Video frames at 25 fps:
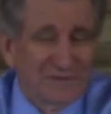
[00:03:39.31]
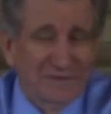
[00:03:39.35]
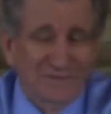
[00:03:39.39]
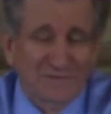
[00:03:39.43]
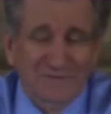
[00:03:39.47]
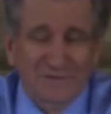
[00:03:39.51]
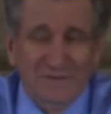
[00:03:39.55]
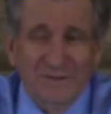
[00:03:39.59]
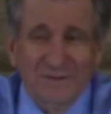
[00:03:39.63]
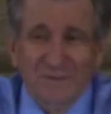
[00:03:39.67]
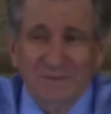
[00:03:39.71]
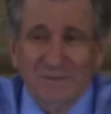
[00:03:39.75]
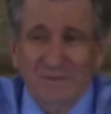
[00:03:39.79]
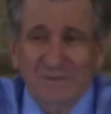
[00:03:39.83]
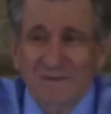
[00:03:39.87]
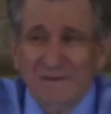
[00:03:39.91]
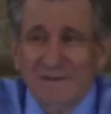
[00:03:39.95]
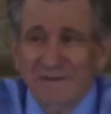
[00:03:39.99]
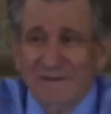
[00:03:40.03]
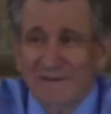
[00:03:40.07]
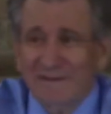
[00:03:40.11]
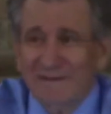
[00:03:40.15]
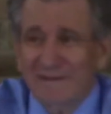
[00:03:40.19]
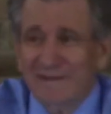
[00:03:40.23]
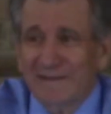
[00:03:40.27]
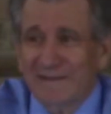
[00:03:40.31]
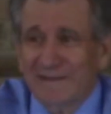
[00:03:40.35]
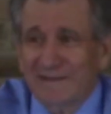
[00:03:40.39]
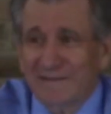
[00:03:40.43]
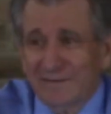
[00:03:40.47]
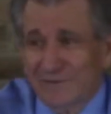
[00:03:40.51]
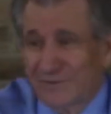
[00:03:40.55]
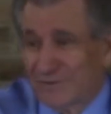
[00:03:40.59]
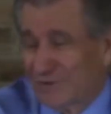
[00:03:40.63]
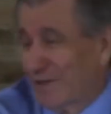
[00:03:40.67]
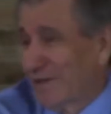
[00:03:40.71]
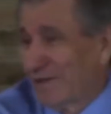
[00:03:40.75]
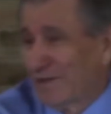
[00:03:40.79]
And so
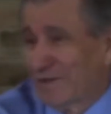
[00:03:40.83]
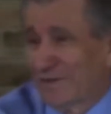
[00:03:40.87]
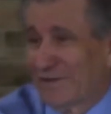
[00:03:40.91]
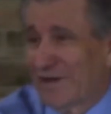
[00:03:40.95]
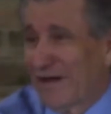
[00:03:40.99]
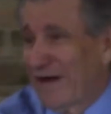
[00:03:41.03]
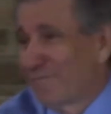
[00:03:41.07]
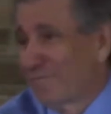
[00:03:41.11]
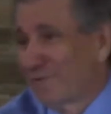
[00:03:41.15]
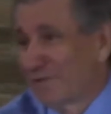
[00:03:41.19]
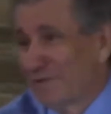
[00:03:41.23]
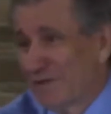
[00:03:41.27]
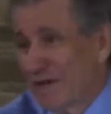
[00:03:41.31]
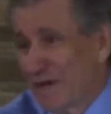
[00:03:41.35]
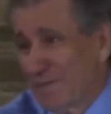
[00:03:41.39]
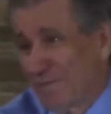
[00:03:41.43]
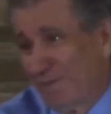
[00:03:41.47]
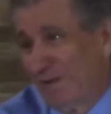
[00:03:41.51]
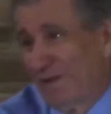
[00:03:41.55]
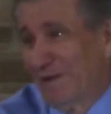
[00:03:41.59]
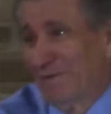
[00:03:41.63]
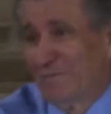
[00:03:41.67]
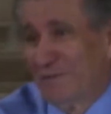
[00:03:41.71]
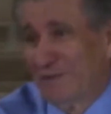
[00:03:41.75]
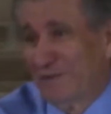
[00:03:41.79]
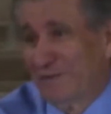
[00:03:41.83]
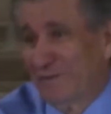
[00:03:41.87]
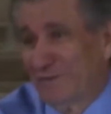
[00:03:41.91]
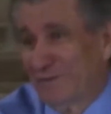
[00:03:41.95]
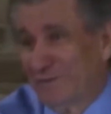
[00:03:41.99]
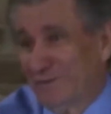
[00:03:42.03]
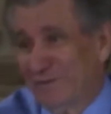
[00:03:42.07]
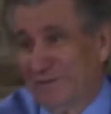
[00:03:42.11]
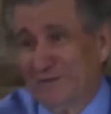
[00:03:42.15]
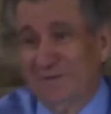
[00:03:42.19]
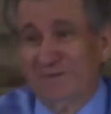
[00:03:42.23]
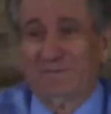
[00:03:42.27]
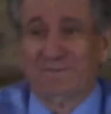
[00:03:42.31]
the second Calvary Chapel I went
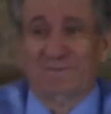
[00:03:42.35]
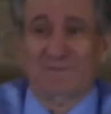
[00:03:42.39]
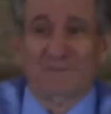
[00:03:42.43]
to,